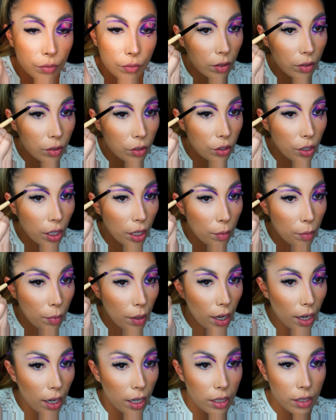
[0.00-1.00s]
shape
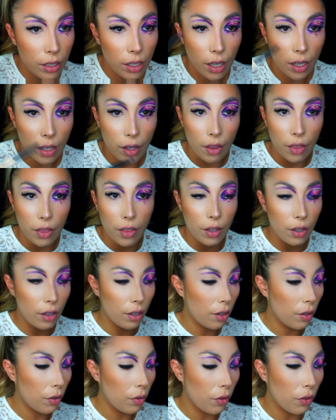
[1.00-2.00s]
as
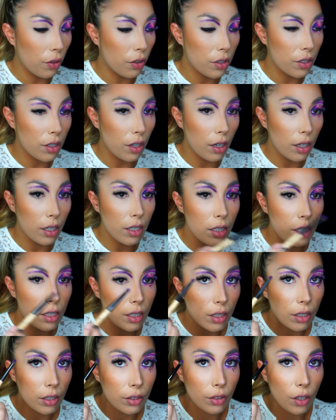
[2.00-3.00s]
the other side.
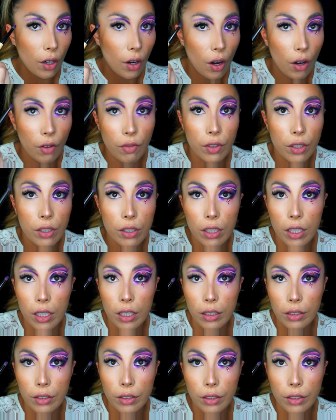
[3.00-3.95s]
Obviously,